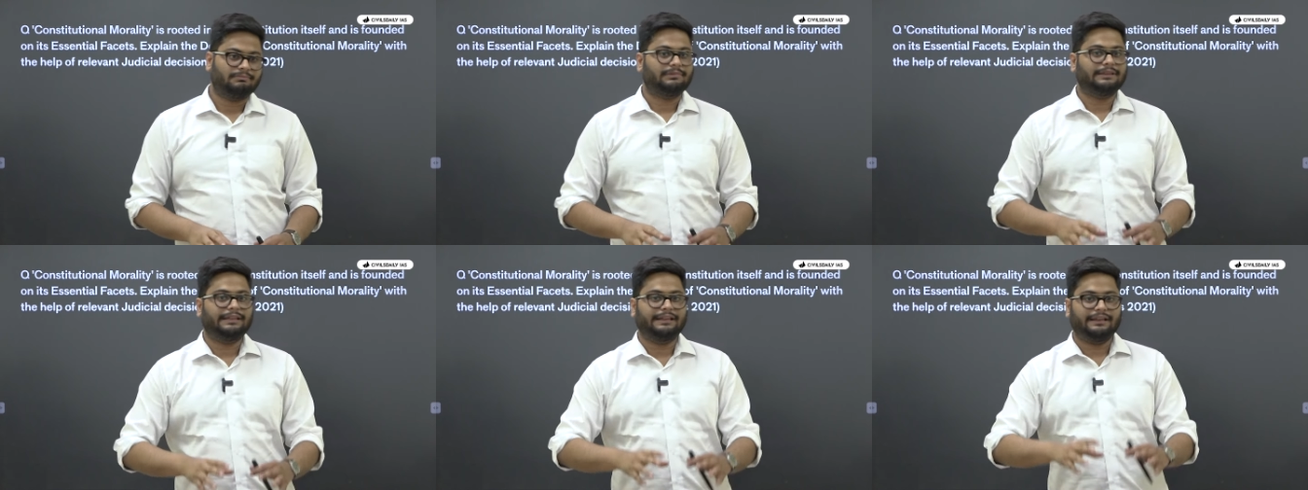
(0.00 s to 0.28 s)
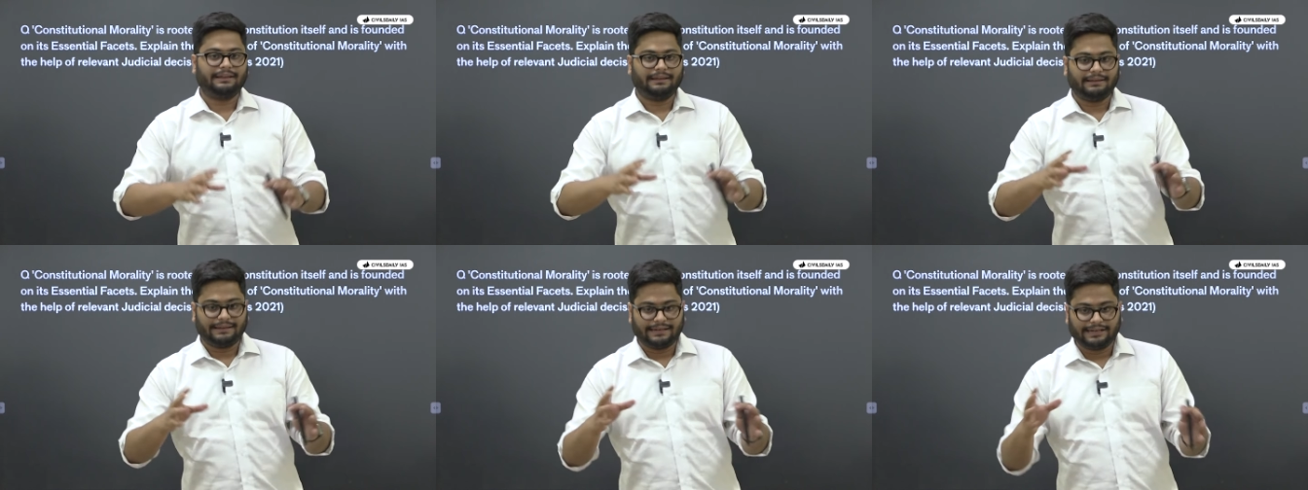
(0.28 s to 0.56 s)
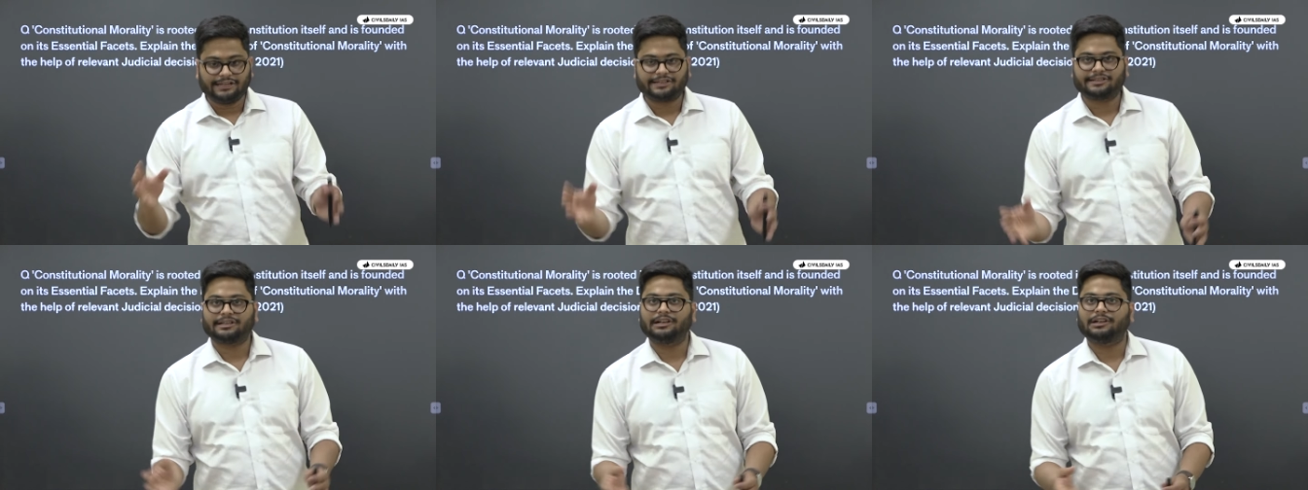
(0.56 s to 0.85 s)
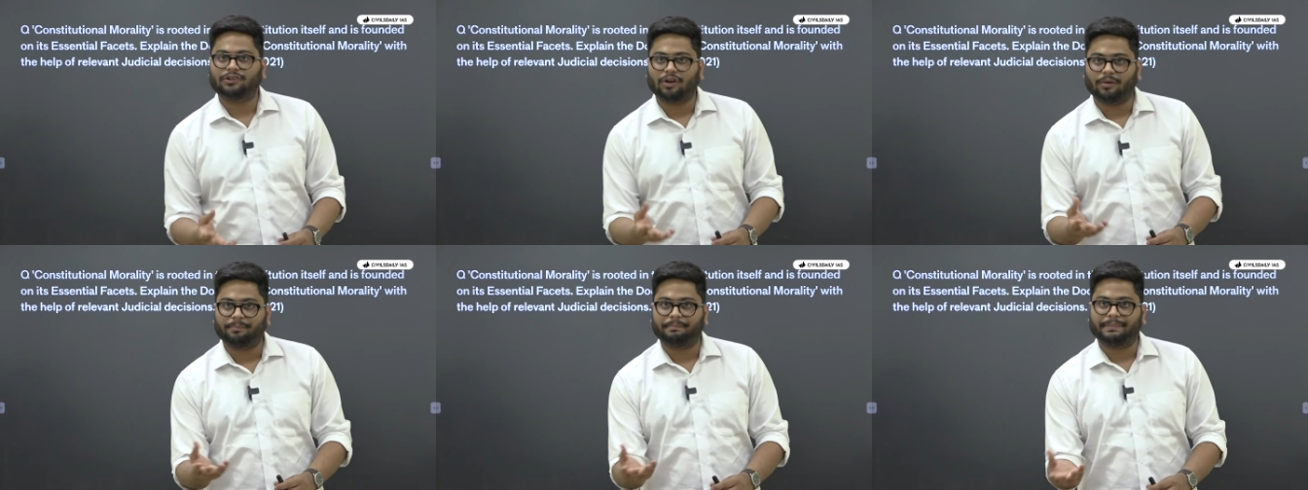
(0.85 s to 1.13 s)
the
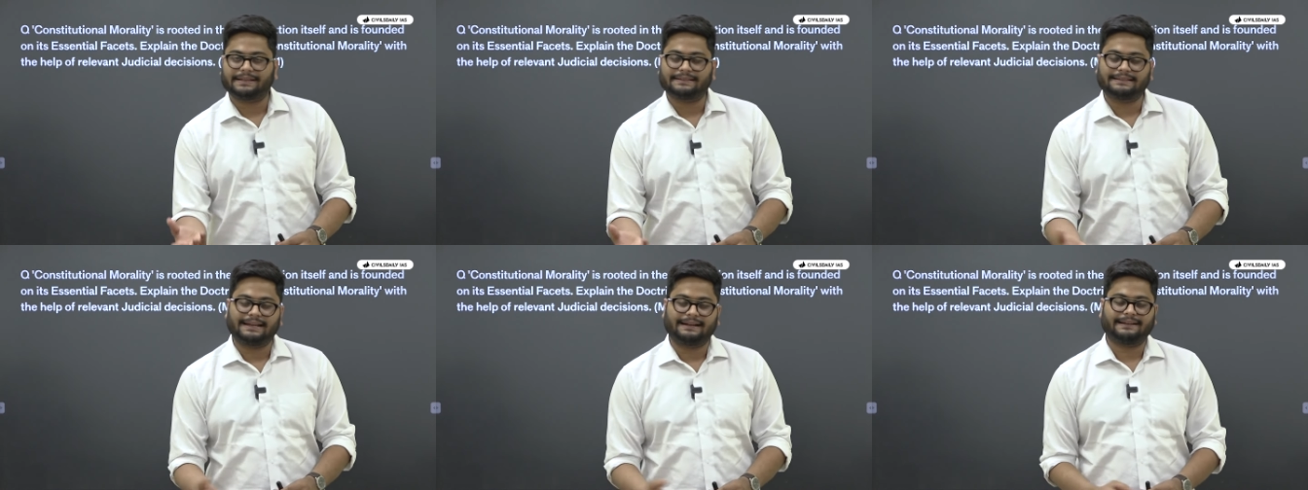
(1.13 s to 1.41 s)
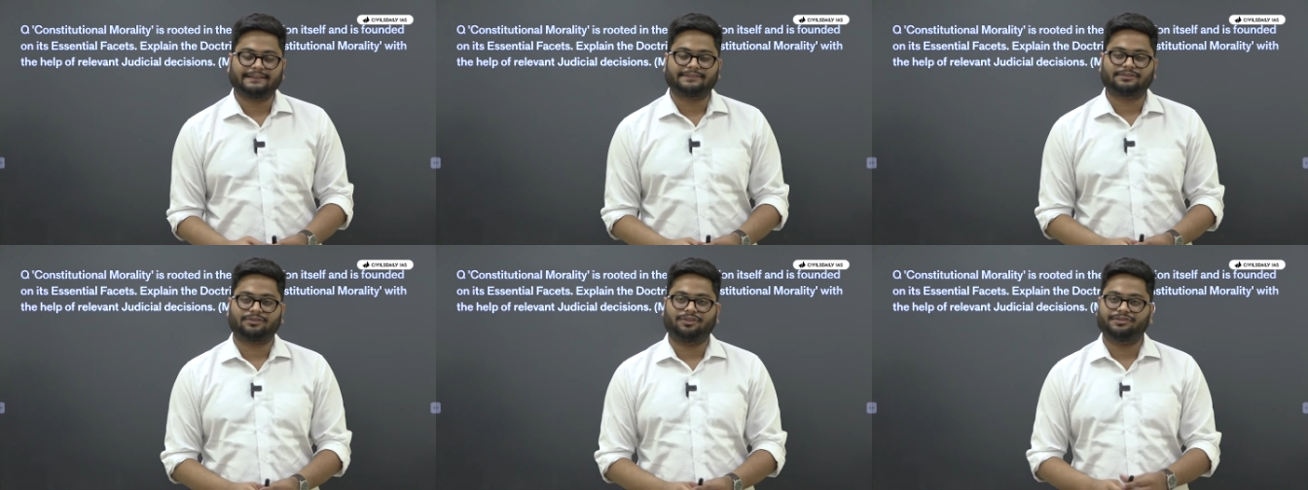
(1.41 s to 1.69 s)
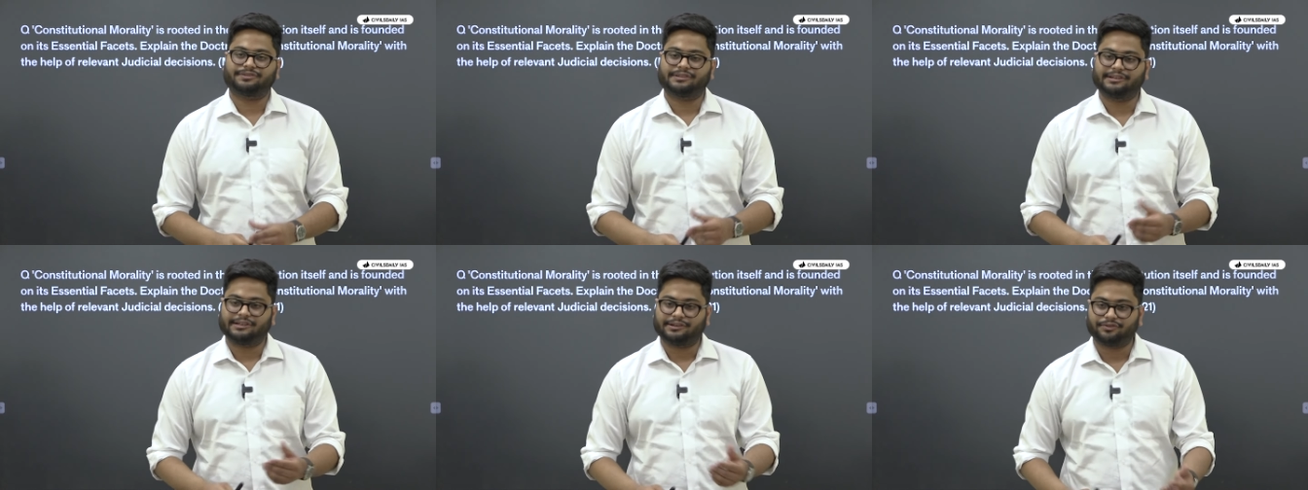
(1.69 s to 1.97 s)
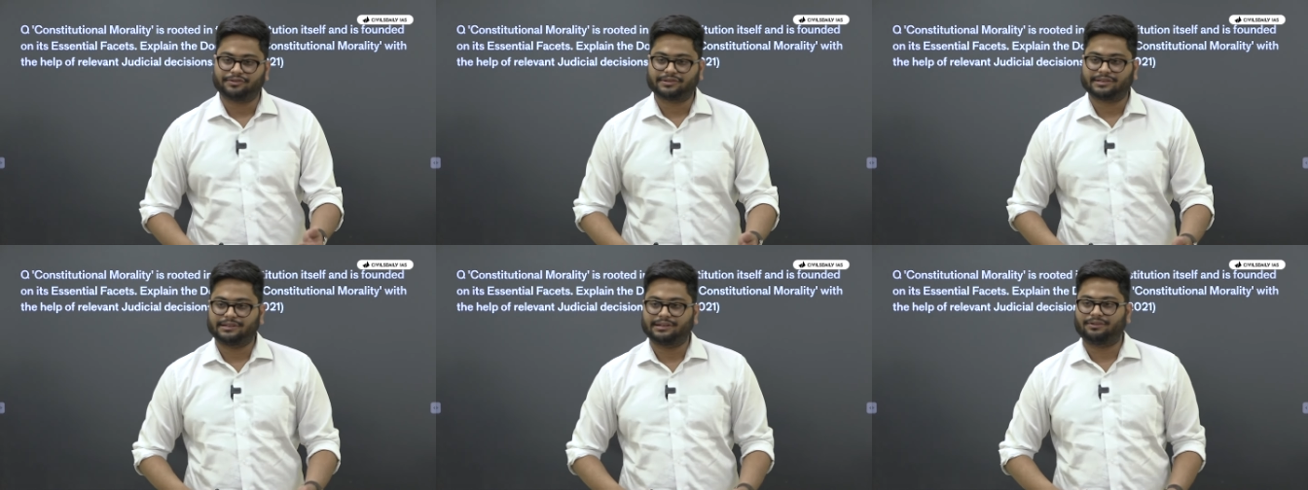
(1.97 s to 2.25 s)
initial topics, that is
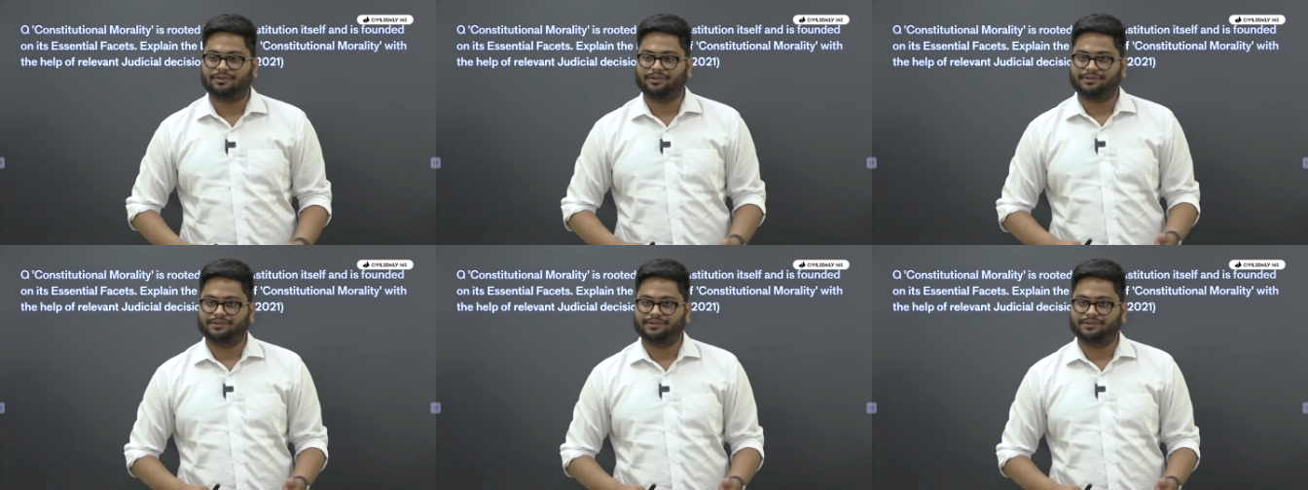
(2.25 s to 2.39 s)
constitution,